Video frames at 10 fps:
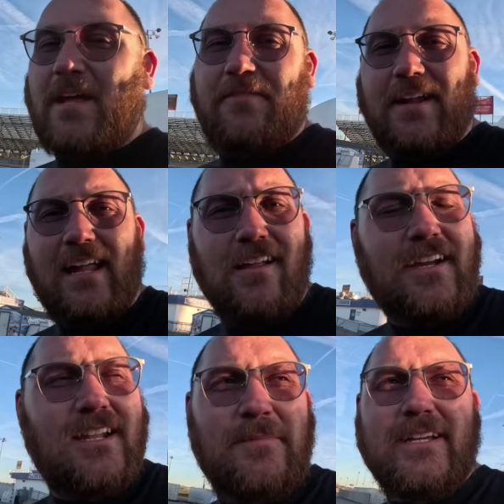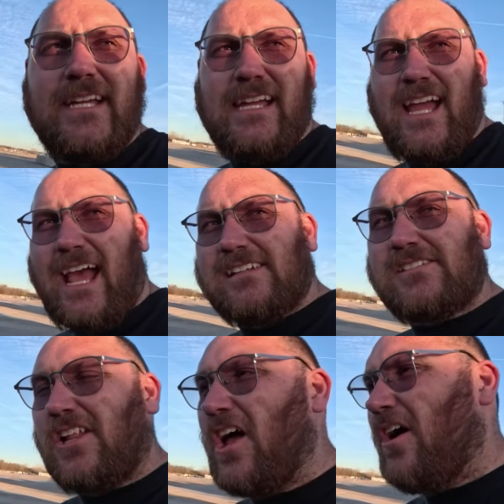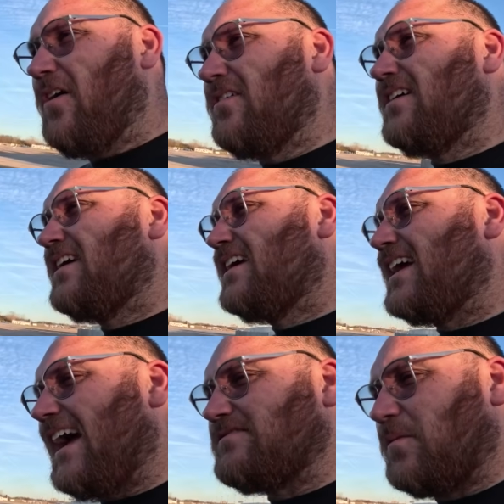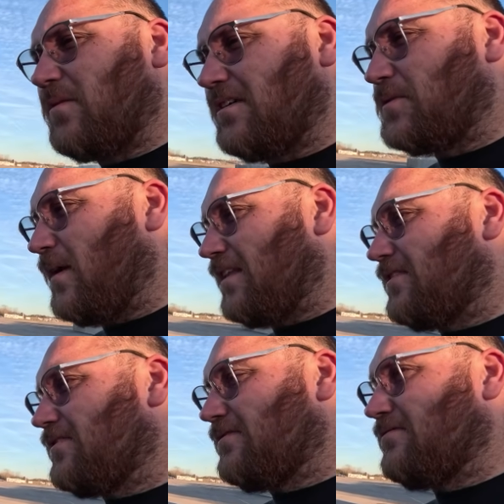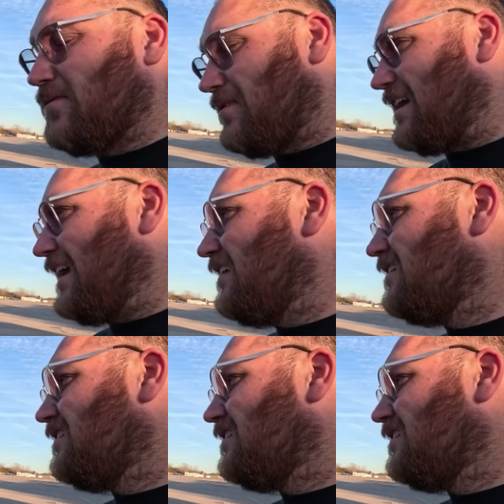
I'm definitely not looking to be as slow as we were in 23.